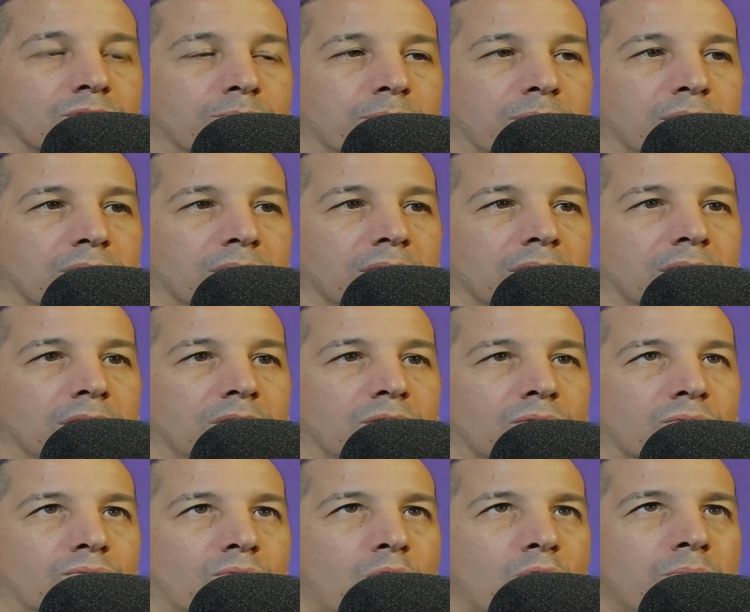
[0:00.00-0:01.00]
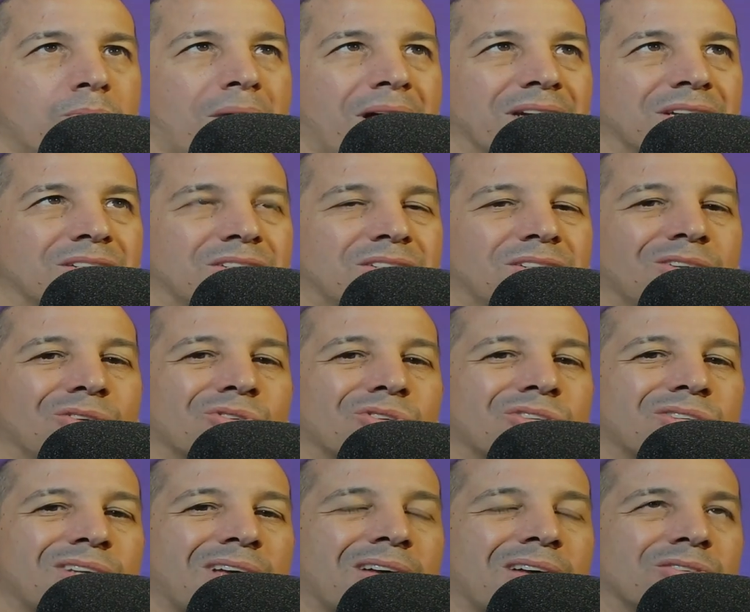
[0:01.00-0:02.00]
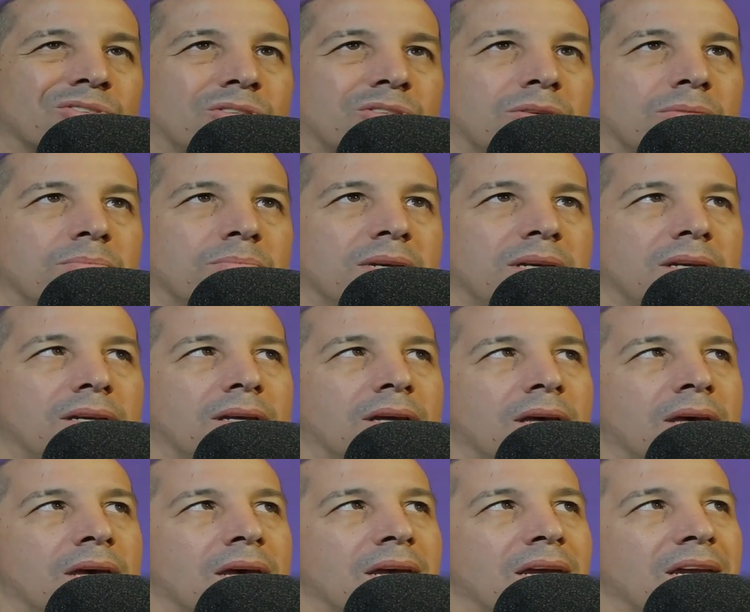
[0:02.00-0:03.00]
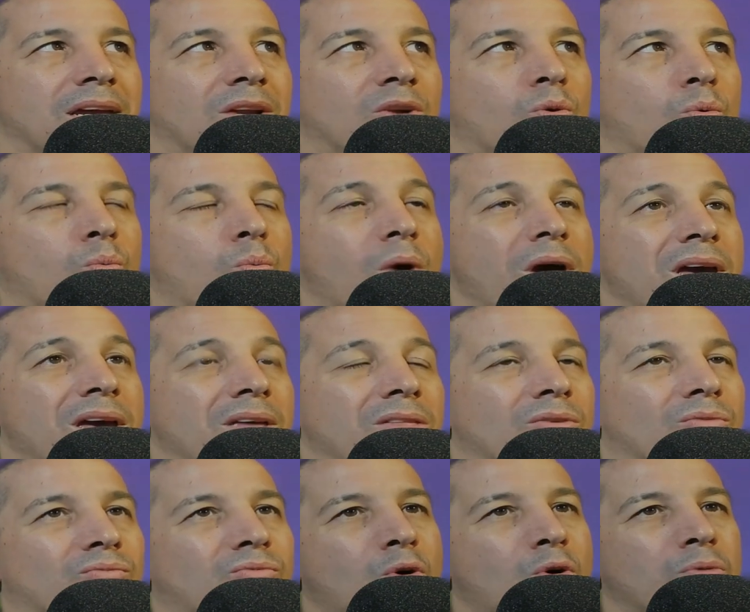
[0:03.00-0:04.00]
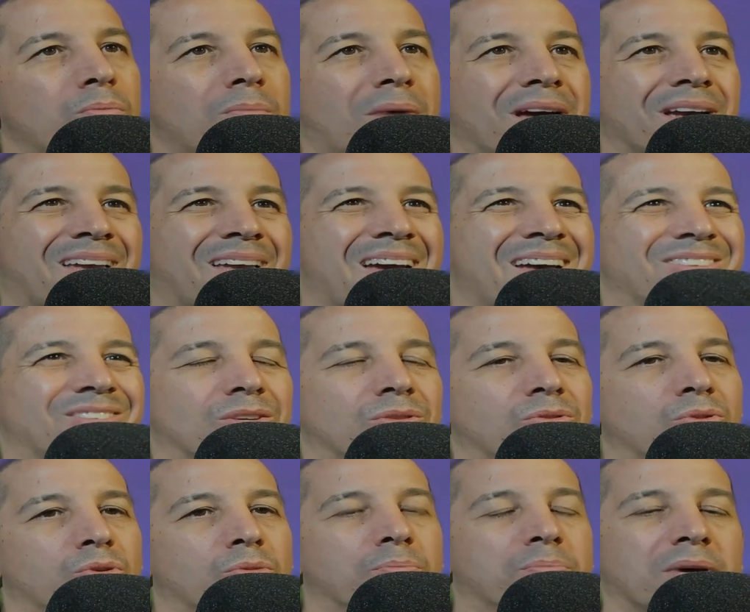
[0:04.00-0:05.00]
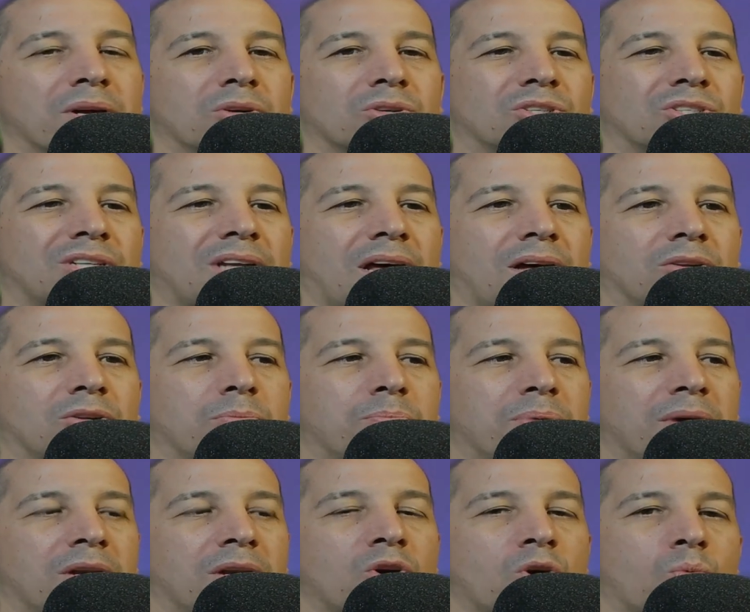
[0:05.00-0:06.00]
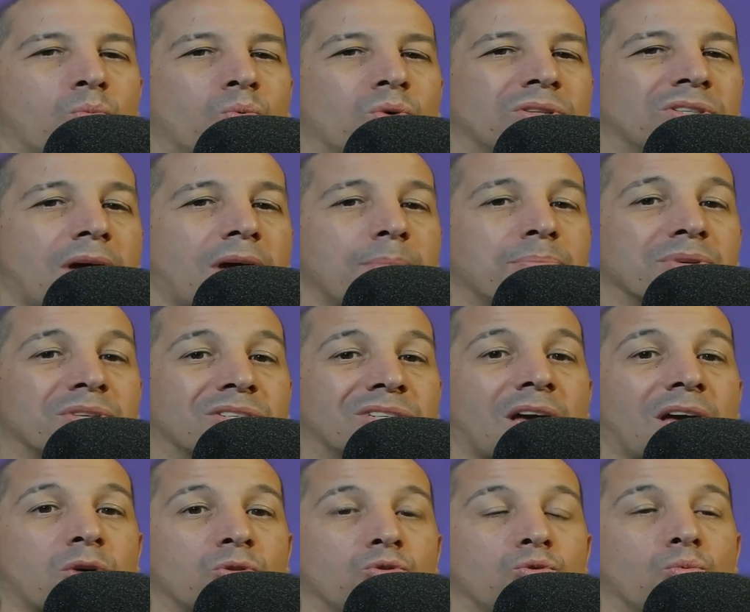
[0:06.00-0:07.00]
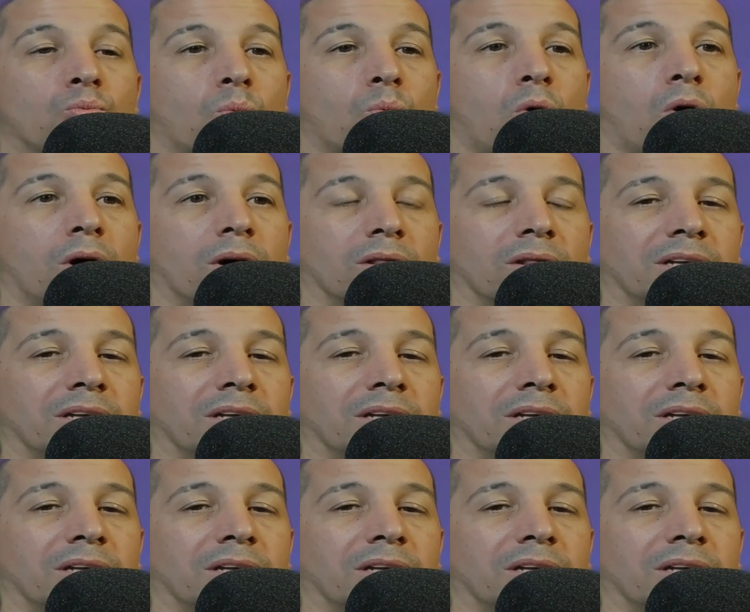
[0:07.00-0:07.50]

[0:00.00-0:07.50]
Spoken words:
But the Rode mic still sounds, to me, in a way, the Rode mic has a little better sound depending on what type of sound you want.